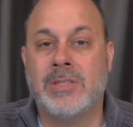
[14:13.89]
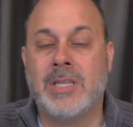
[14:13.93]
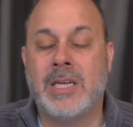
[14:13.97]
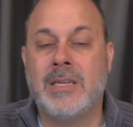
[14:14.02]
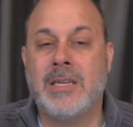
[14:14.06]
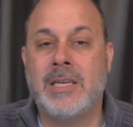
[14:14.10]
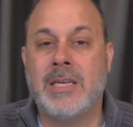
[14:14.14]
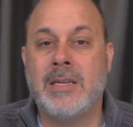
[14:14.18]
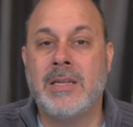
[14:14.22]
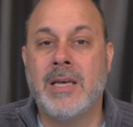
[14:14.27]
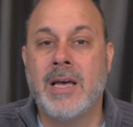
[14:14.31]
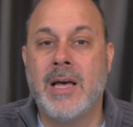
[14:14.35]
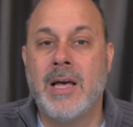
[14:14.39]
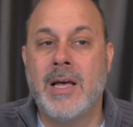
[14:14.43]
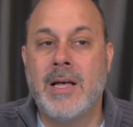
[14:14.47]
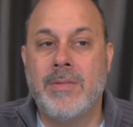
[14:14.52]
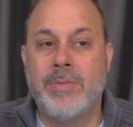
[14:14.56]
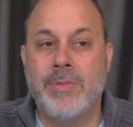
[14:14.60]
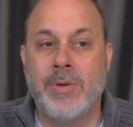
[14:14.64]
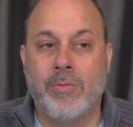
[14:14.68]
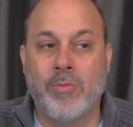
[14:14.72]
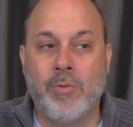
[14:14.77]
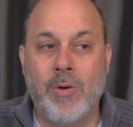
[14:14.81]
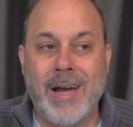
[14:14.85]
They need
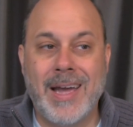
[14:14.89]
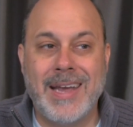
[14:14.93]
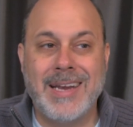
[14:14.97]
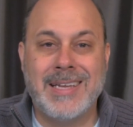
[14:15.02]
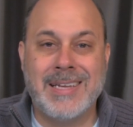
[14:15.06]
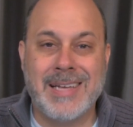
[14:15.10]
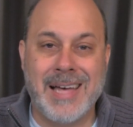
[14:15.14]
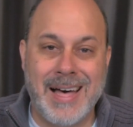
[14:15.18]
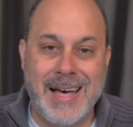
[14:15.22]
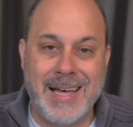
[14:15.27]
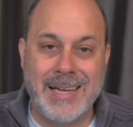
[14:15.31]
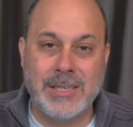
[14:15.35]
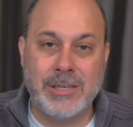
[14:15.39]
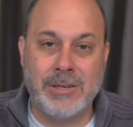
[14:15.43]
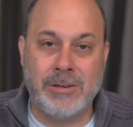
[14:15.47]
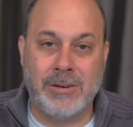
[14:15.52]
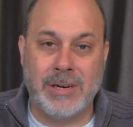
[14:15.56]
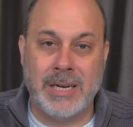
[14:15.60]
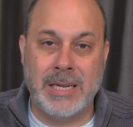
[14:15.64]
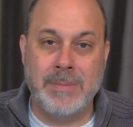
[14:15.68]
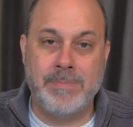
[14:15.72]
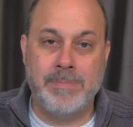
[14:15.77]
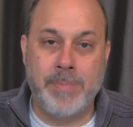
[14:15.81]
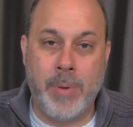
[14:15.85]
the right
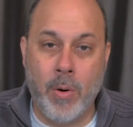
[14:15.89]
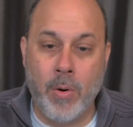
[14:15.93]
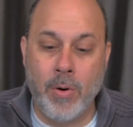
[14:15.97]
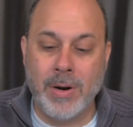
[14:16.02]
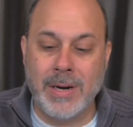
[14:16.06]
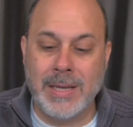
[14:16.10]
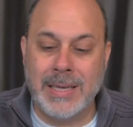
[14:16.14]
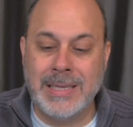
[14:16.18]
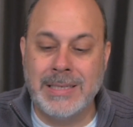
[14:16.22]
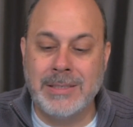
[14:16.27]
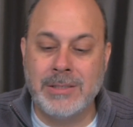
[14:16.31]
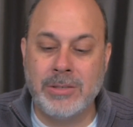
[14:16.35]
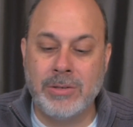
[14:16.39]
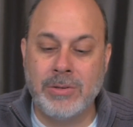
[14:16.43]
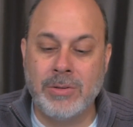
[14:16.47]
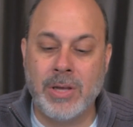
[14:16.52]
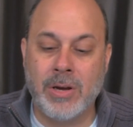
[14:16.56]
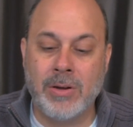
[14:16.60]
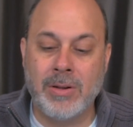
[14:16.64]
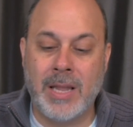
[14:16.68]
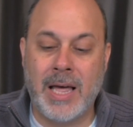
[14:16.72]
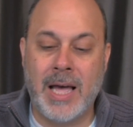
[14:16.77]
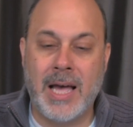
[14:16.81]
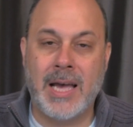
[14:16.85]
concrete poured into
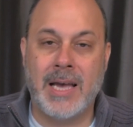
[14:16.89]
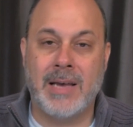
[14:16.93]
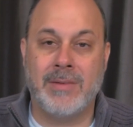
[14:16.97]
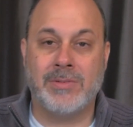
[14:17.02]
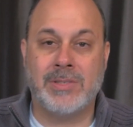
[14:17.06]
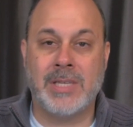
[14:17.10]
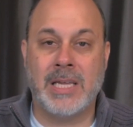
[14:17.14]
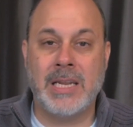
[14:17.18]
their lives.